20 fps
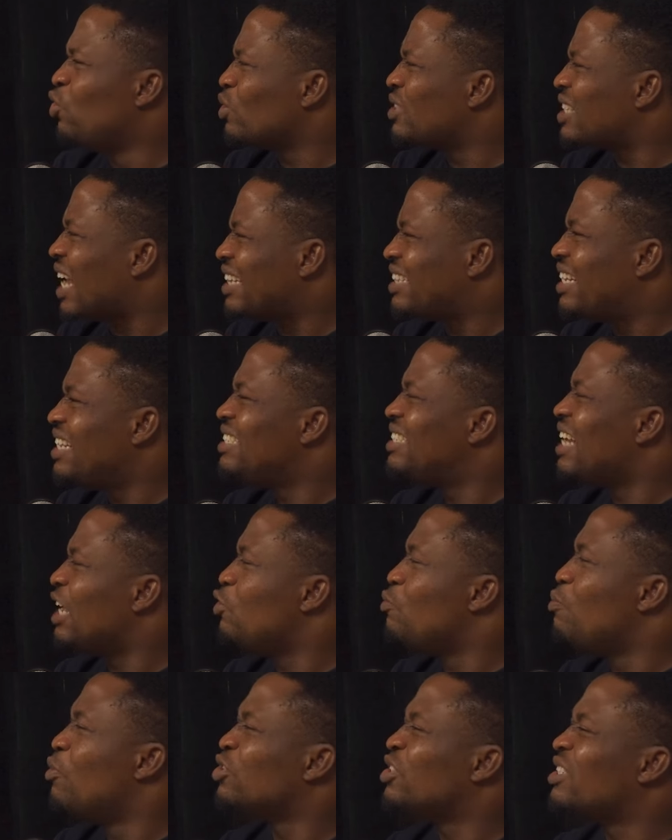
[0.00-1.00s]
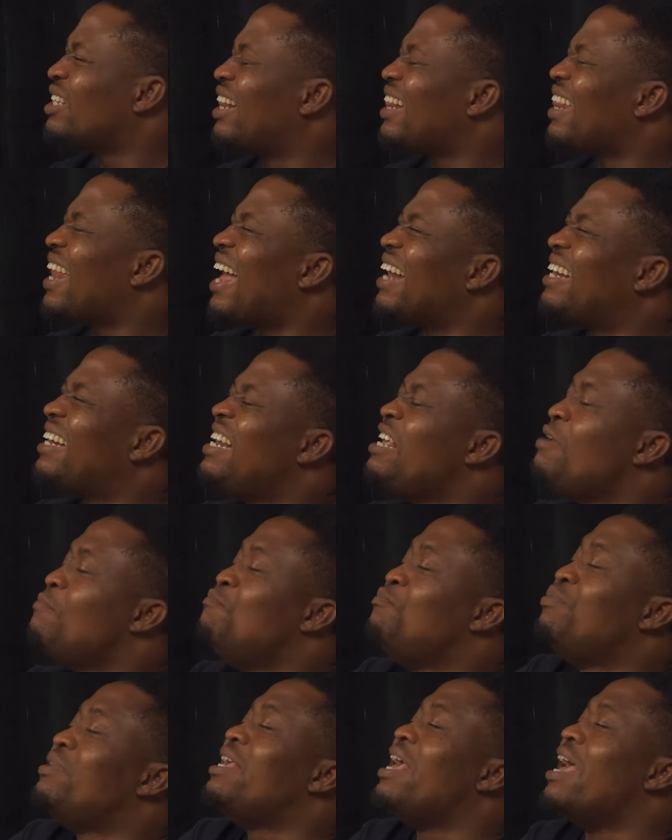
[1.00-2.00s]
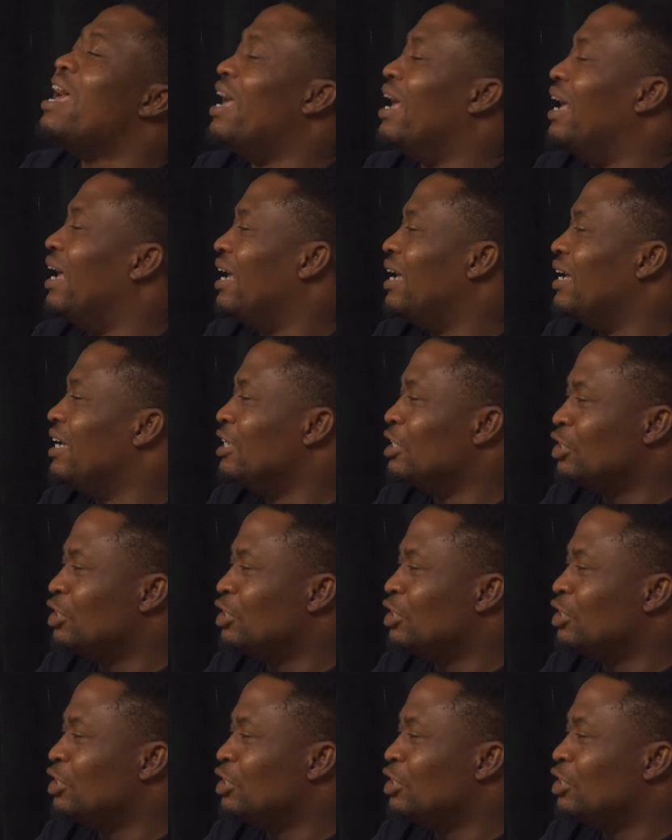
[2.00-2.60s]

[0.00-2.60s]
those are things that you must gladly bear,